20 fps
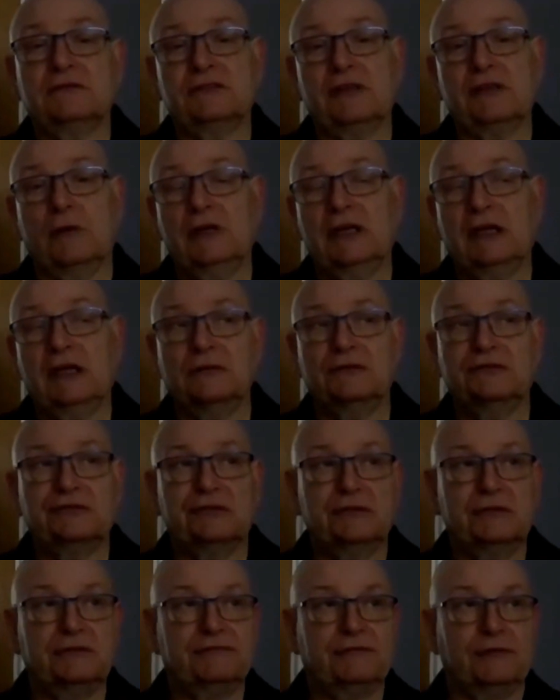So we go
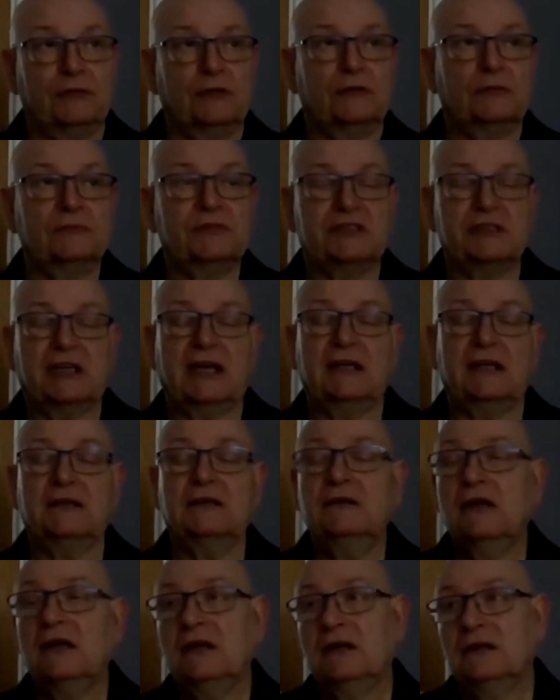through the forms
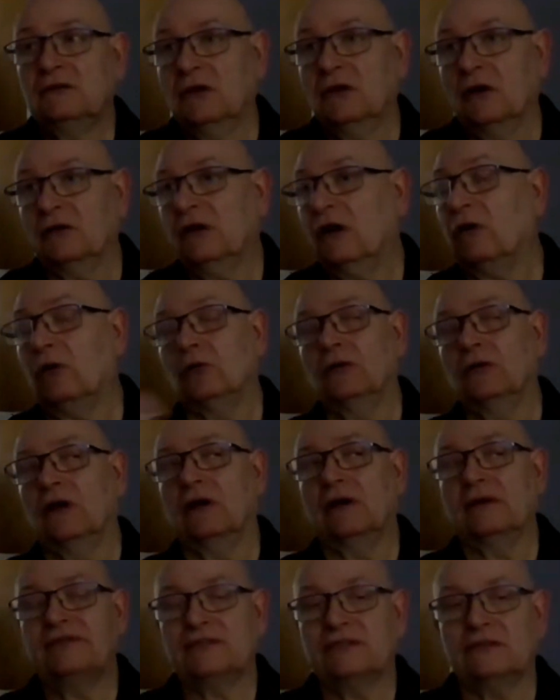again, not the whole
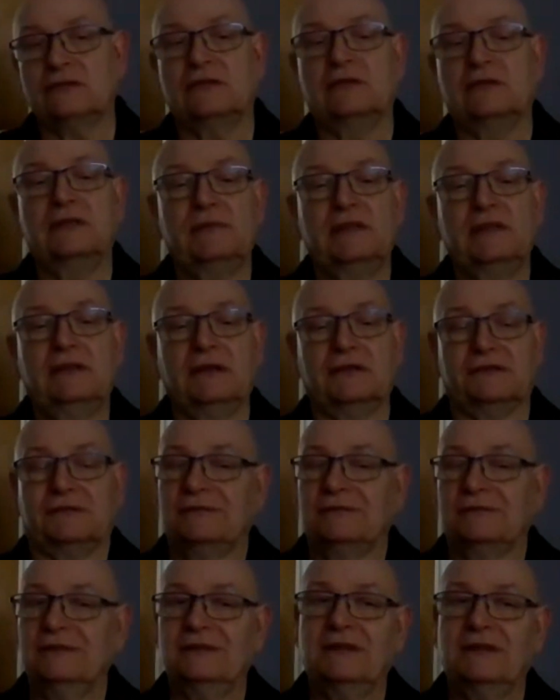life story,
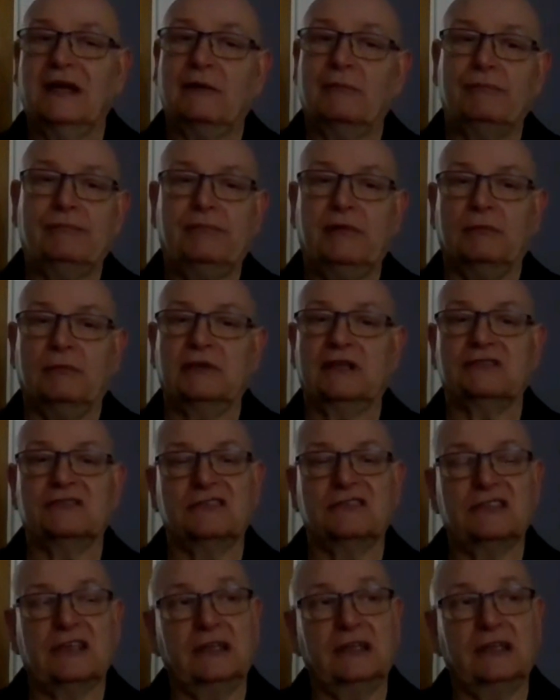because that probably
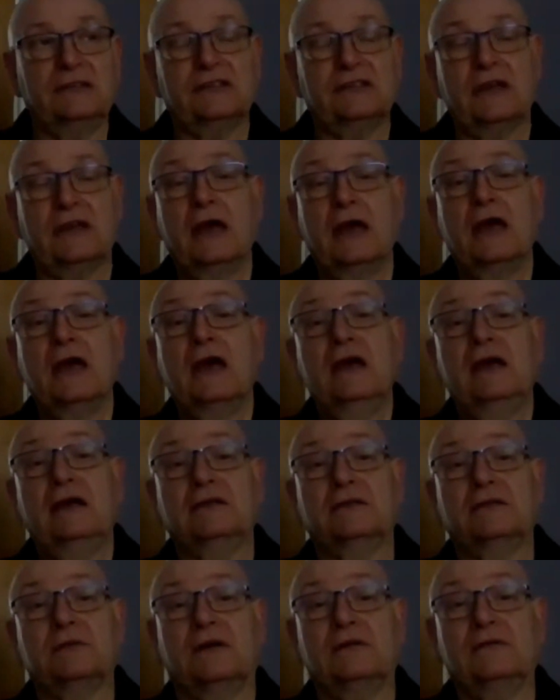hasn't changed
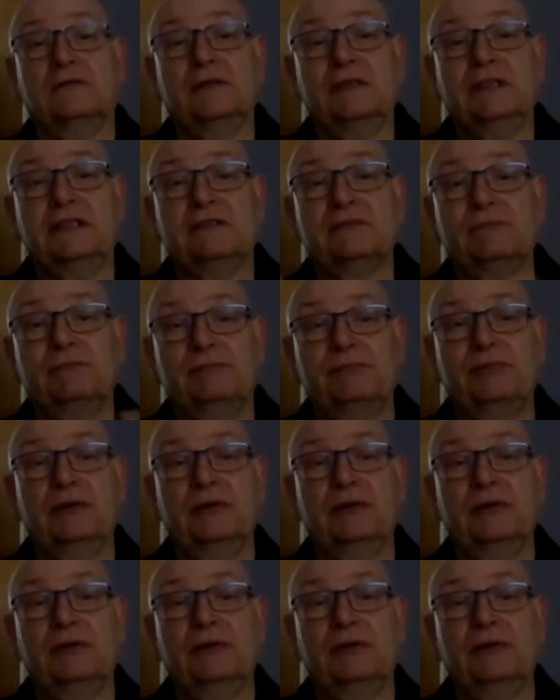in 12 weeks.